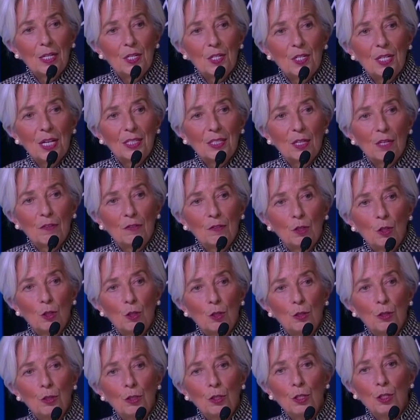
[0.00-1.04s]
is that after
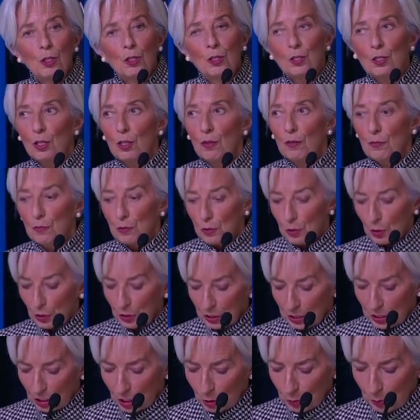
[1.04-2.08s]
two years of
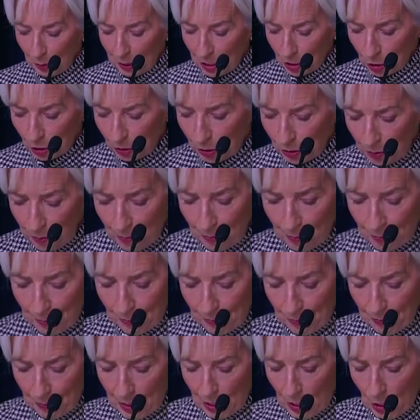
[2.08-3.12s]
solid expansion,
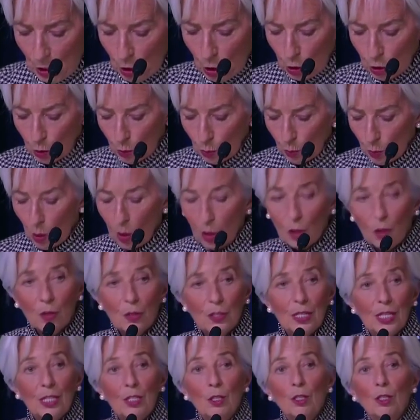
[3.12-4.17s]
the world
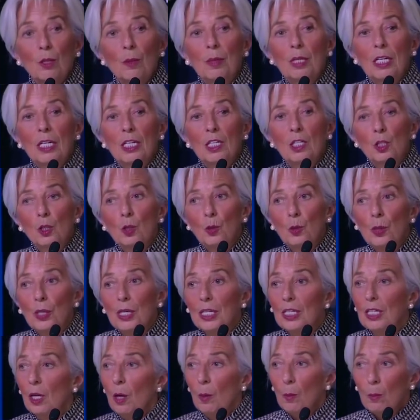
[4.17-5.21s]
economy is
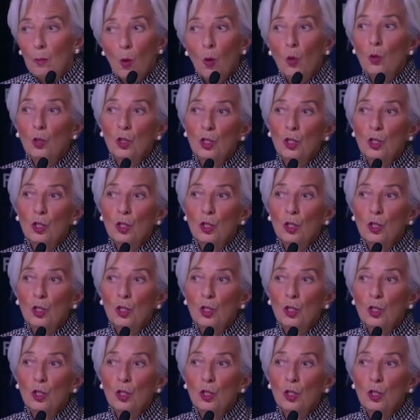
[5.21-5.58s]
growing more